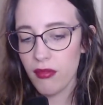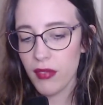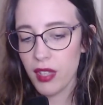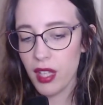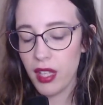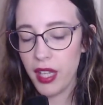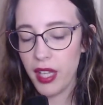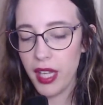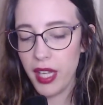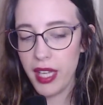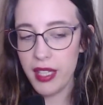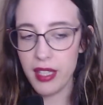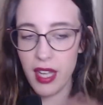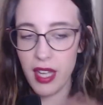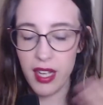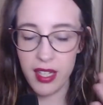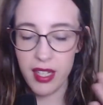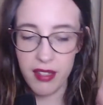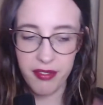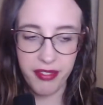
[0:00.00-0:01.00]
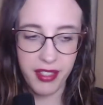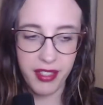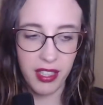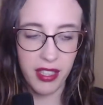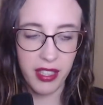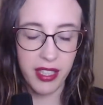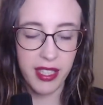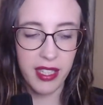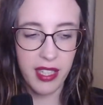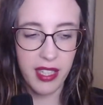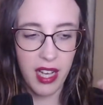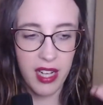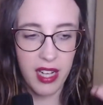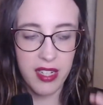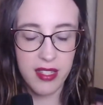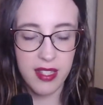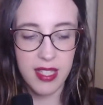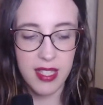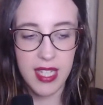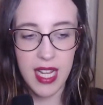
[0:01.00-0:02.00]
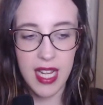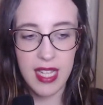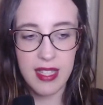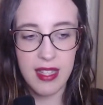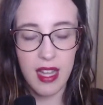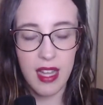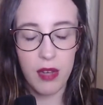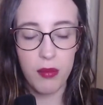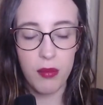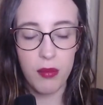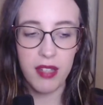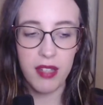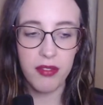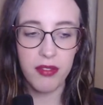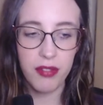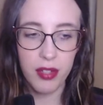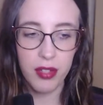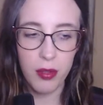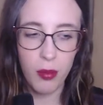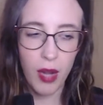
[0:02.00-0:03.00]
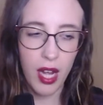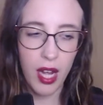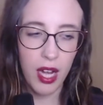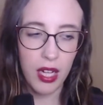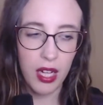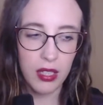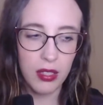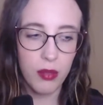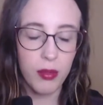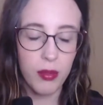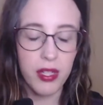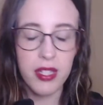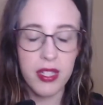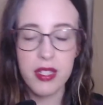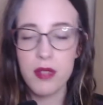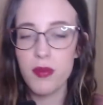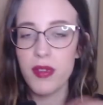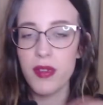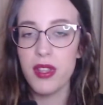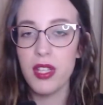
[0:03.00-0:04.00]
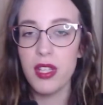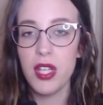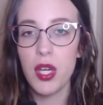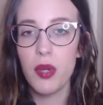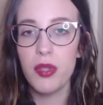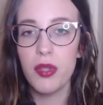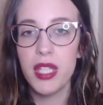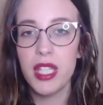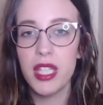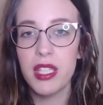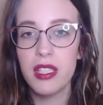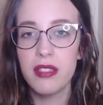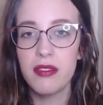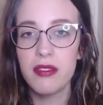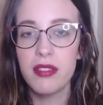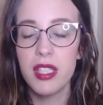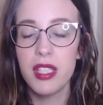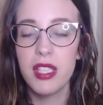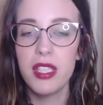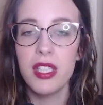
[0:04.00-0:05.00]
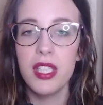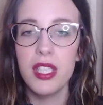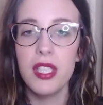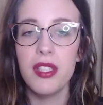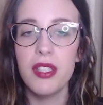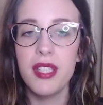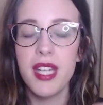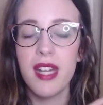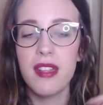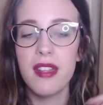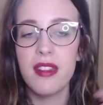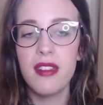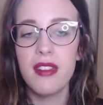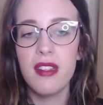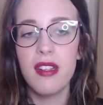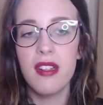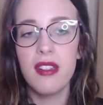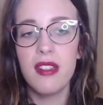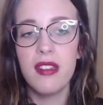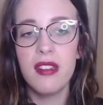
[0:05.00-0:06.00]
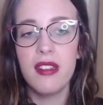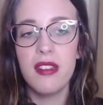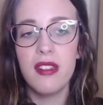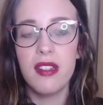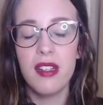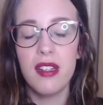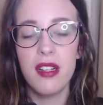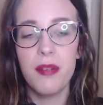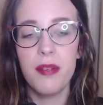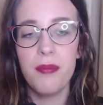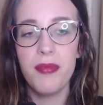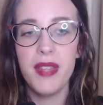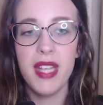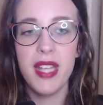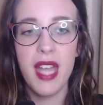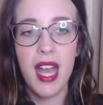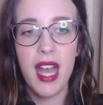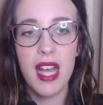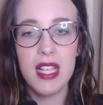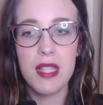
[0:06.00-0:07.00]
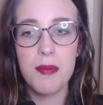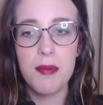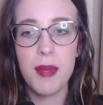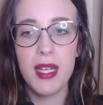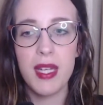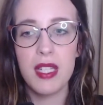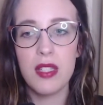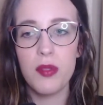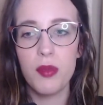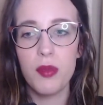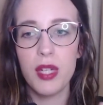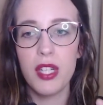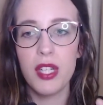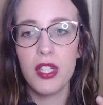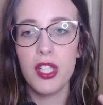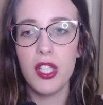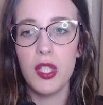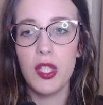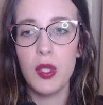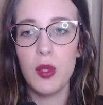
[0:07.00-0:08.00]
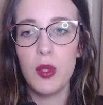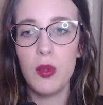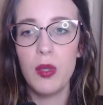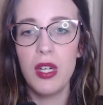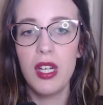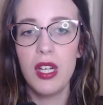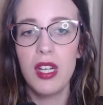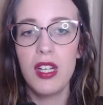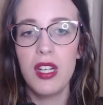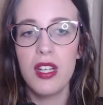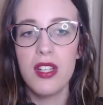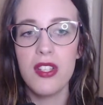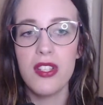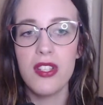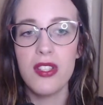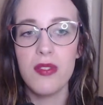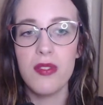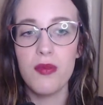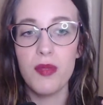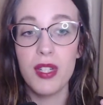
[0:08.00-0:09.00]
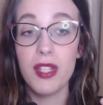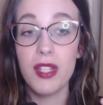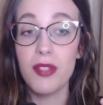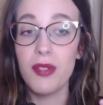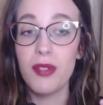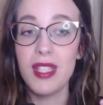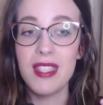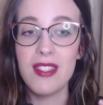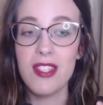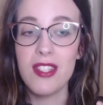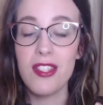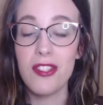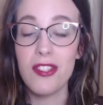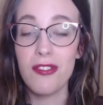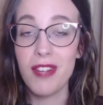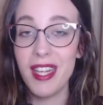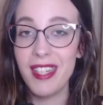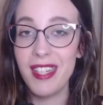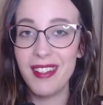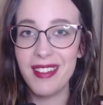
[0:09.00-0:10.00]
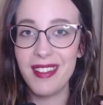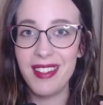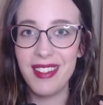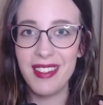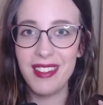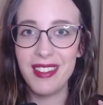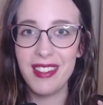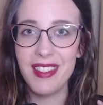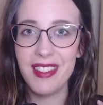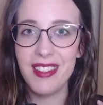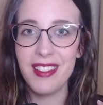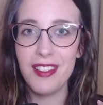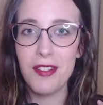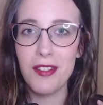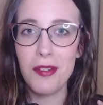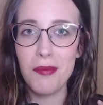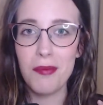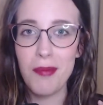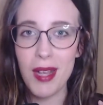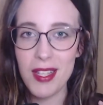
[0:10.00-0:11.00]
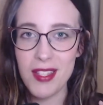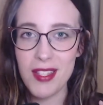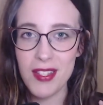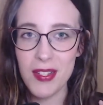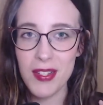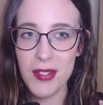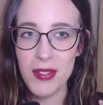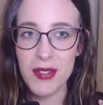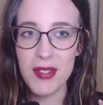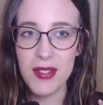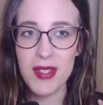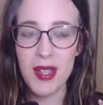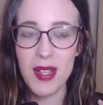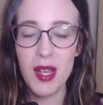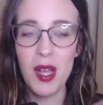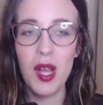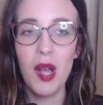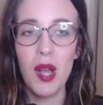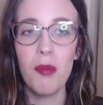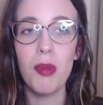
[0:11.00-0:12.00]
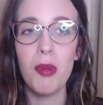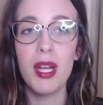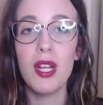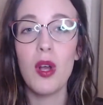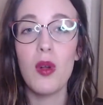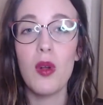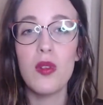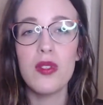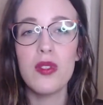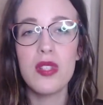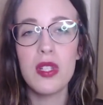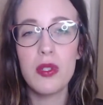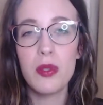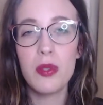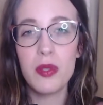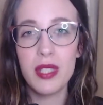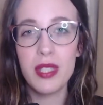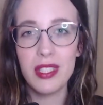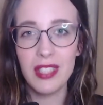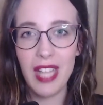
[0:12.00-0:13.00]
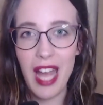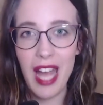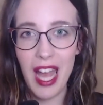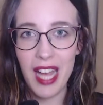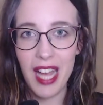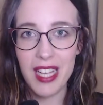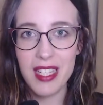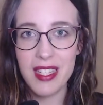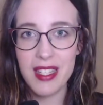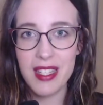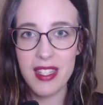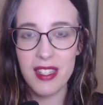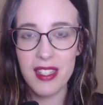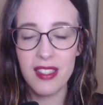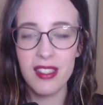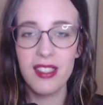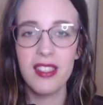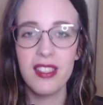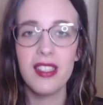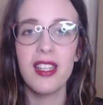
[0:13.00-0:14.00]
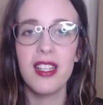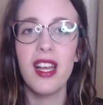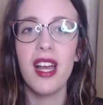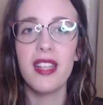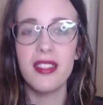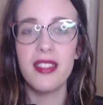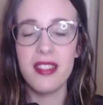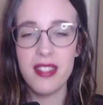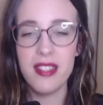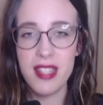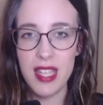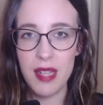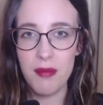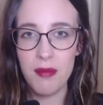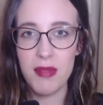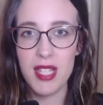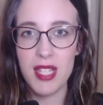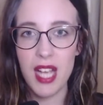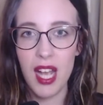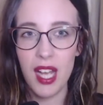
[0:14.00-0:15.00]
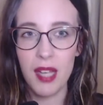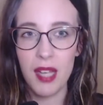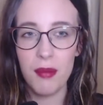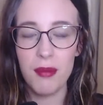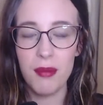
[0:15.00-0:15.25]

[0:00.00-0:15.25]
And I feel like it kind of stays that way a while. Whereas with yoga, you get the aspect where you can strengthen your muscles, but also relax at the same time,